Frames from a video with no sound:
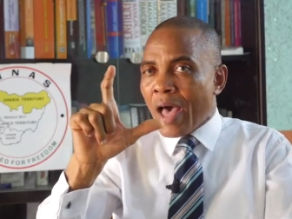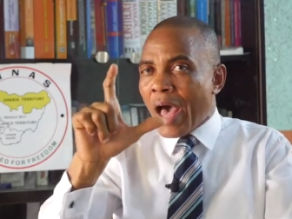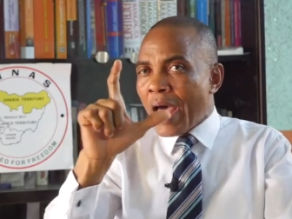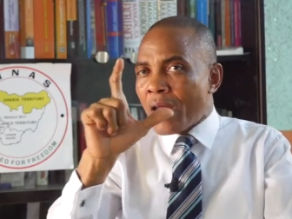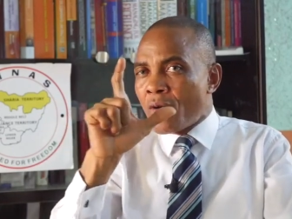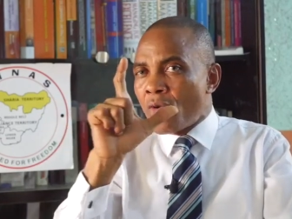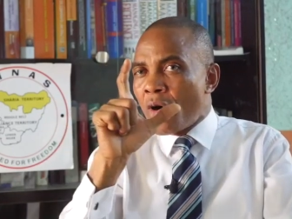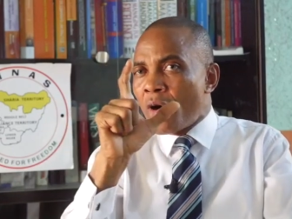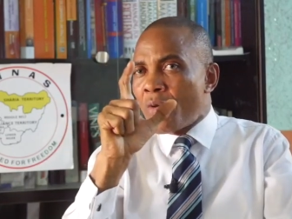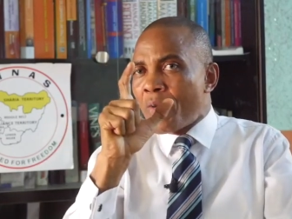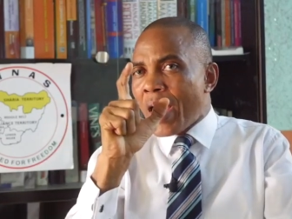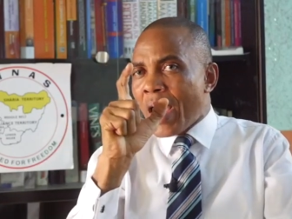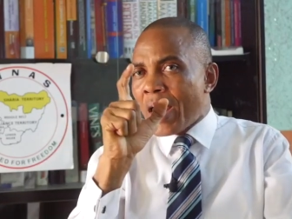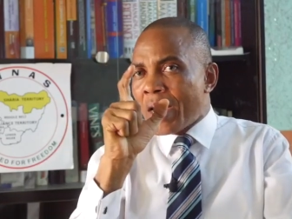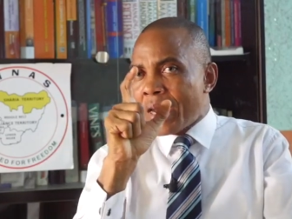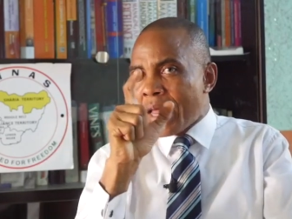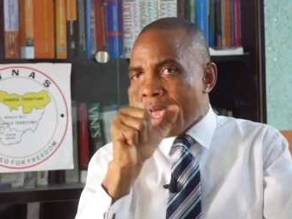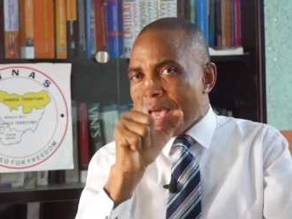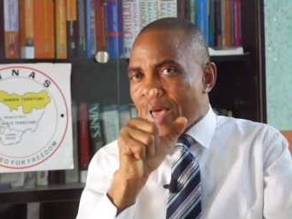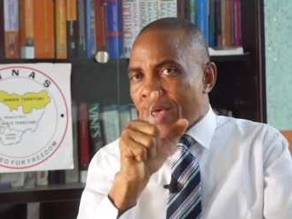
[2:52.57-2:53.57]
are
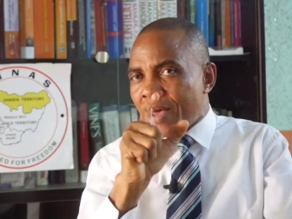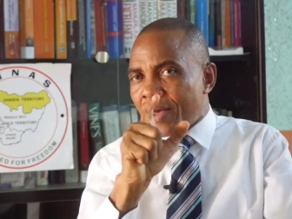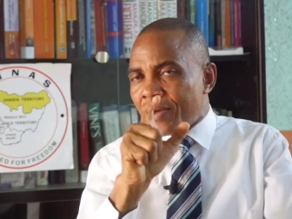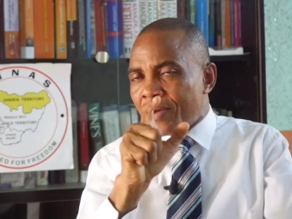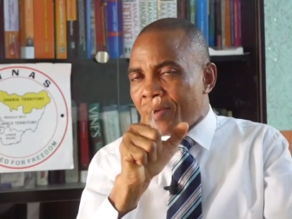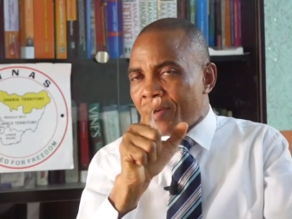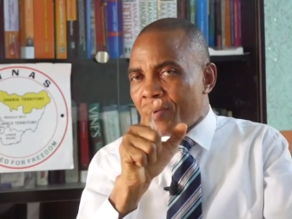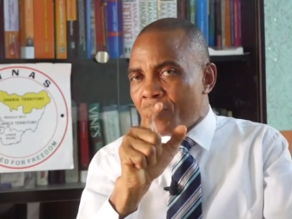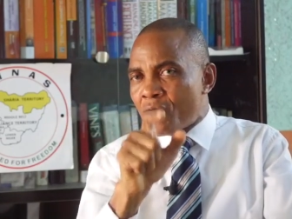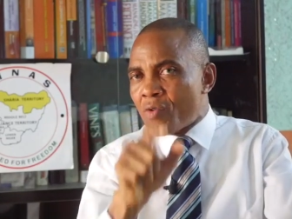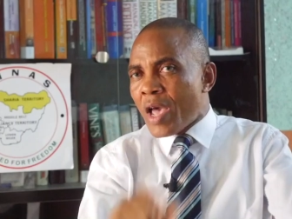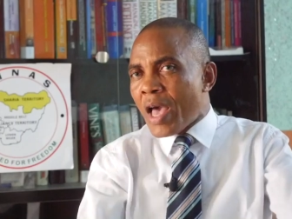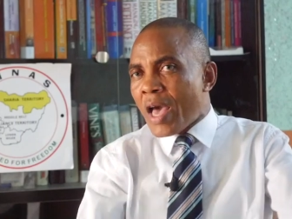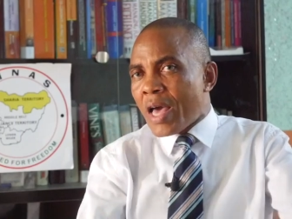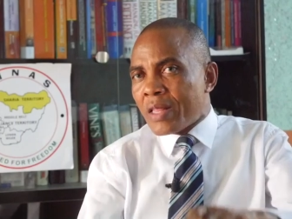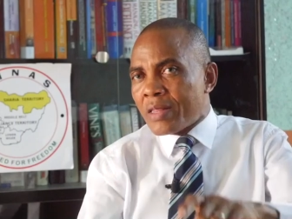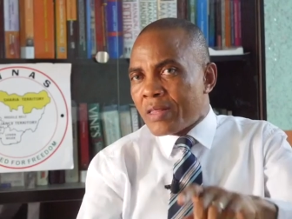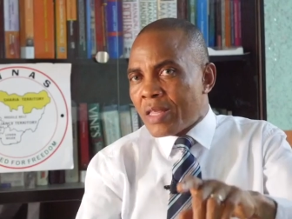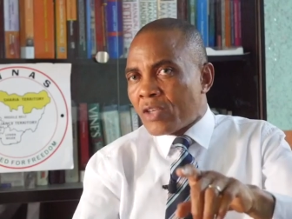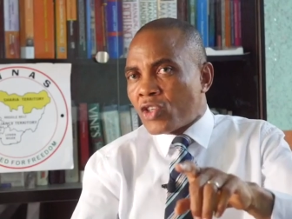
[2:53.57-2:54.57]
nowhere near
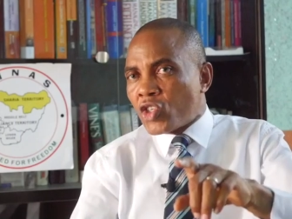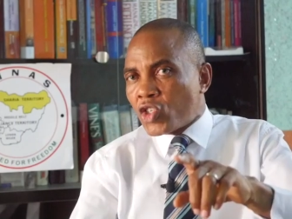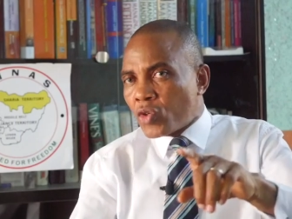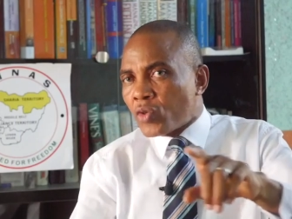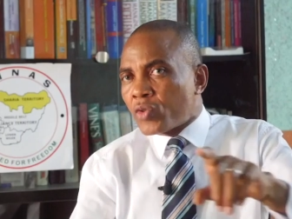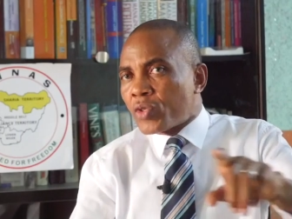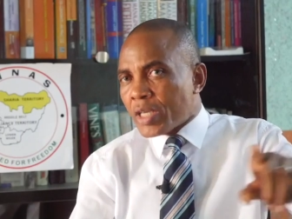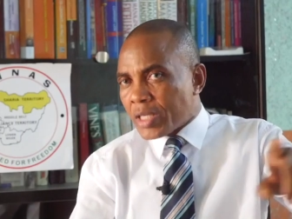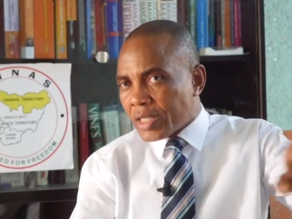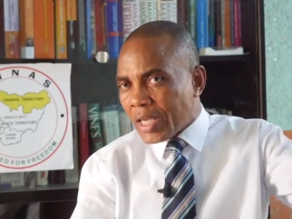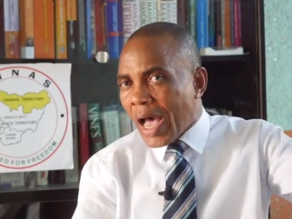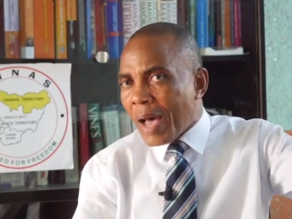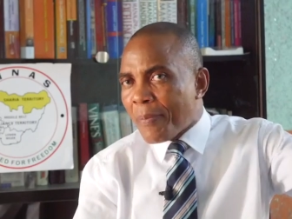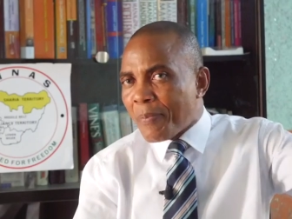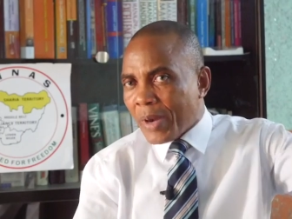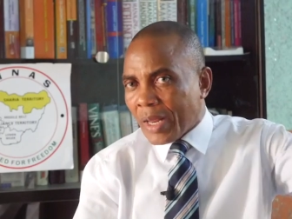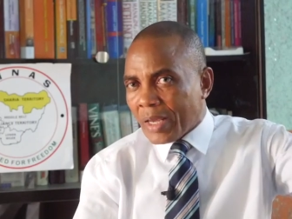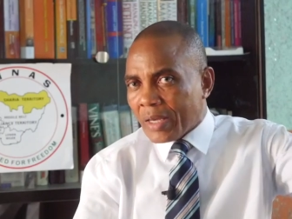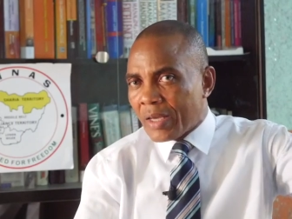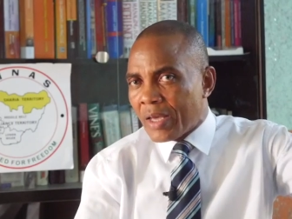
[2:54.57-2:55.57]
where the suit is
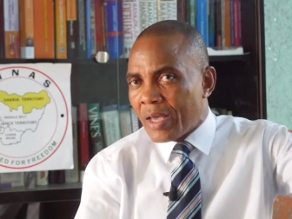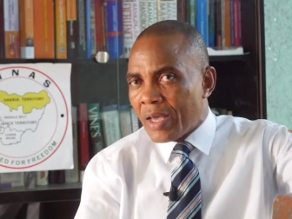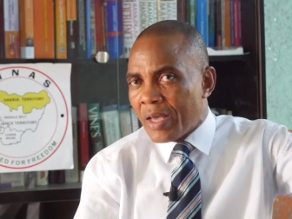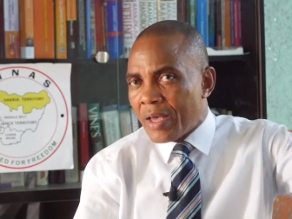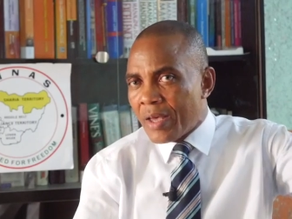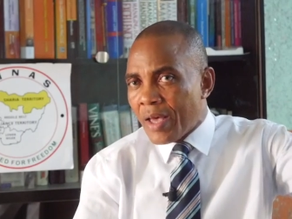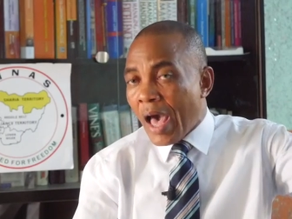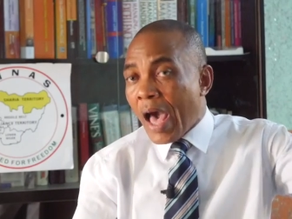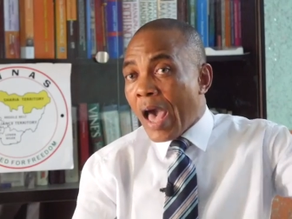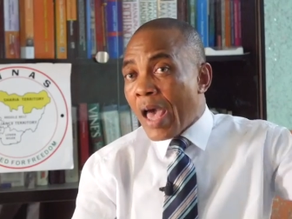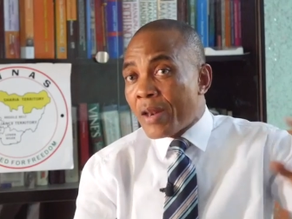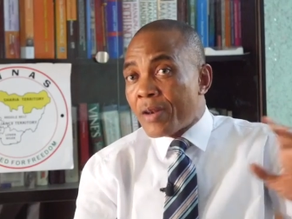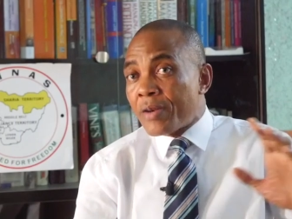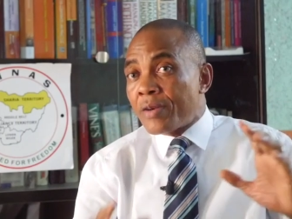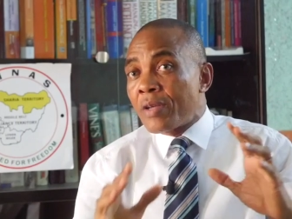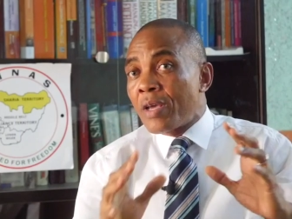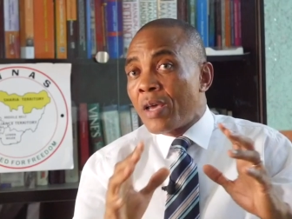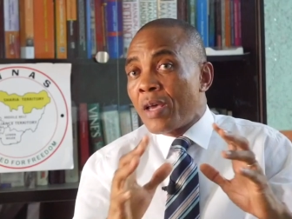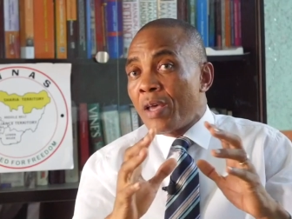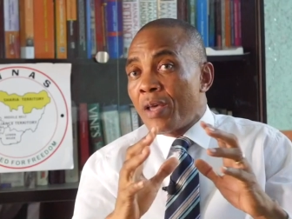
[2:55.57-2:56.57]
happening.
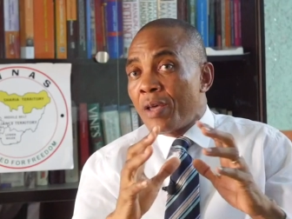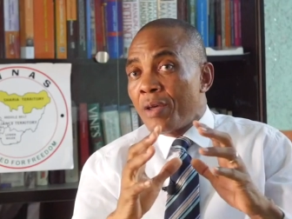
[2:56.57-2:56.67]
And